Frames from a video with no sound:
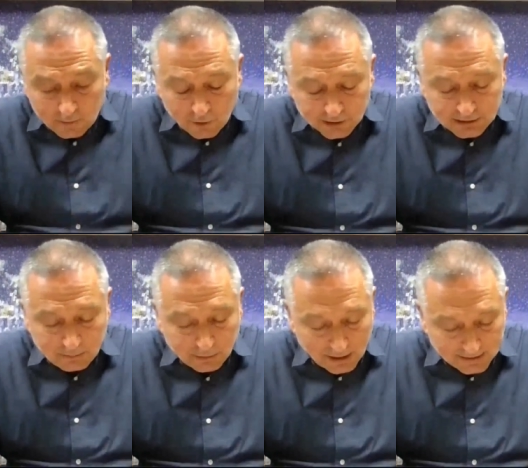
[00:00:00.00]
That was
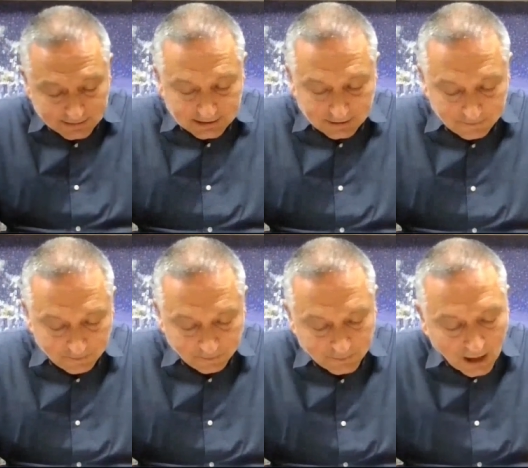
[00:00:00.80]
the price.
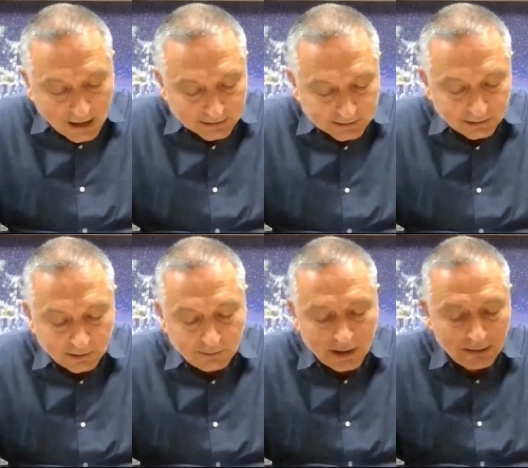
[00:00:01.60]
I
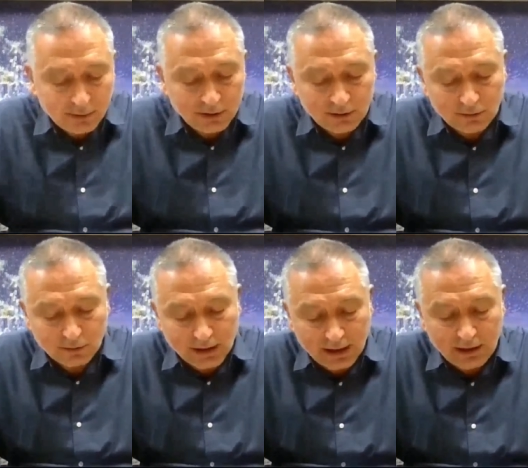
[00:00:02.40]
still remember
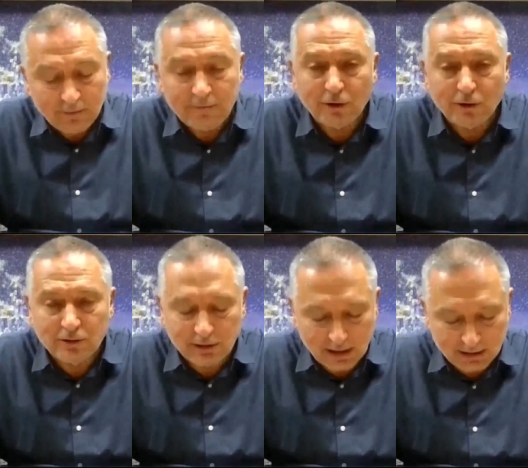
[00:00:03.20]
it today,
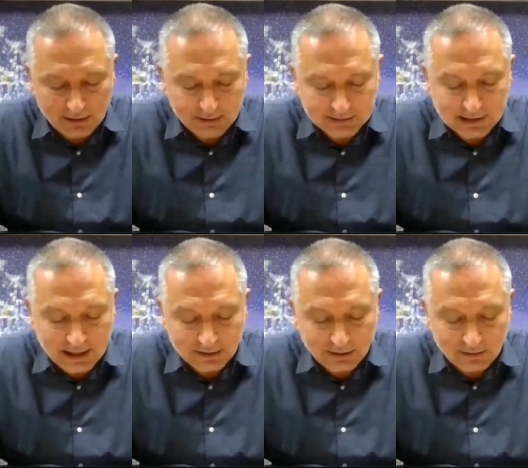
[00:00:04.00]
49 years
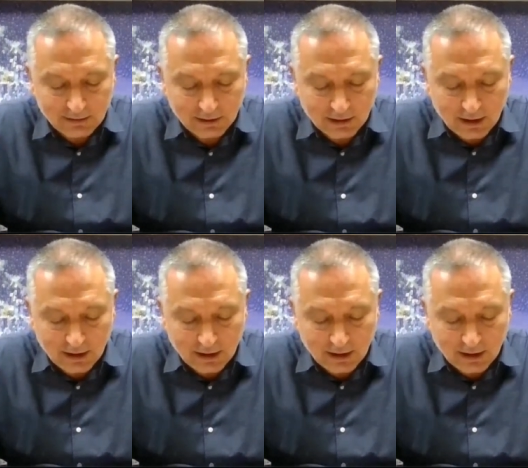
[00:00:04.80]
later.